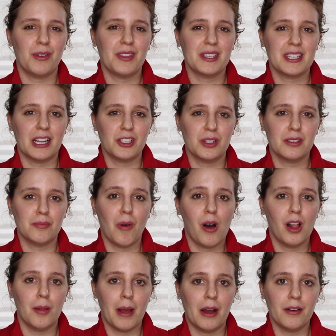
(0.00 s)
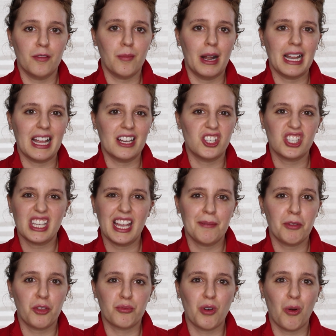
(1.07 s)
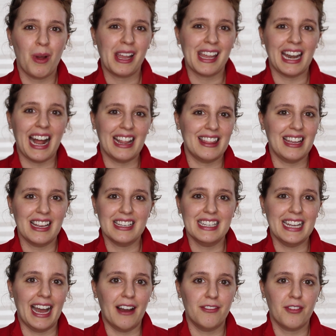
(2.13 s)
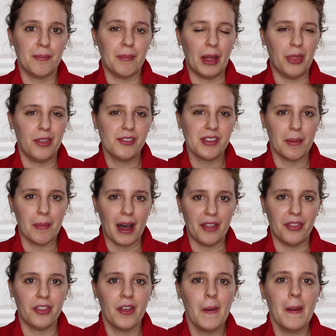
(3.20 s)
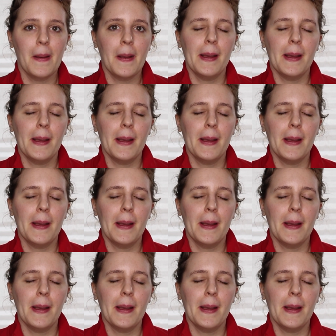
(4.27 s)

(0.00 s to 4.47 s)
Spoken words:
with such a small amount of money and just keep throwing it at the ETF month to month.